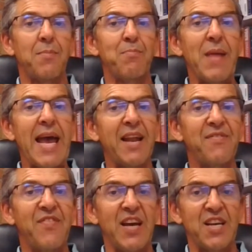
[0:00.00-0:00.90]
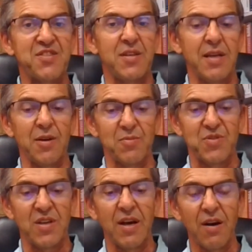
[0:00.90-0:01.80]
manifests
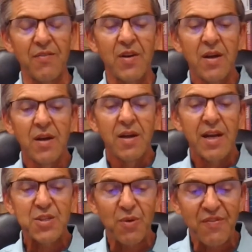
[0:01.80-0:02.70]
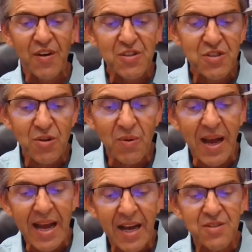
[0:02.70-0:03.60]
himself, it's referred to
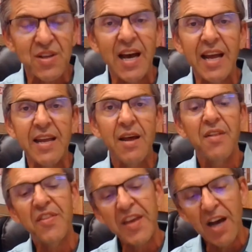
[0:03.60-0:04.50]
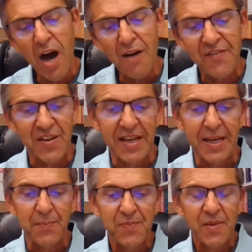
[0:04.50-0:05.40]
as a
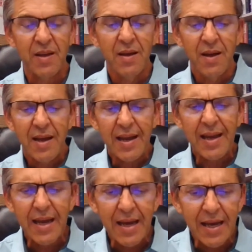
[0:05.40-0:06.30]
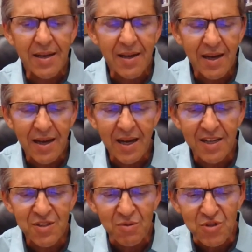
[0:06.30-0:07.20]
theophany. And
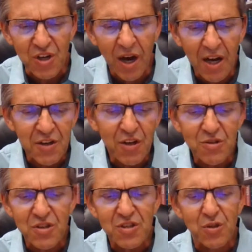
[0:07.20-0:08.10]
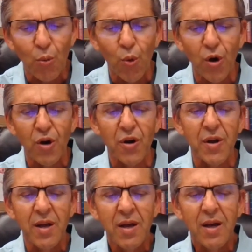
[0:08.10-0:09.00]
so John uses the word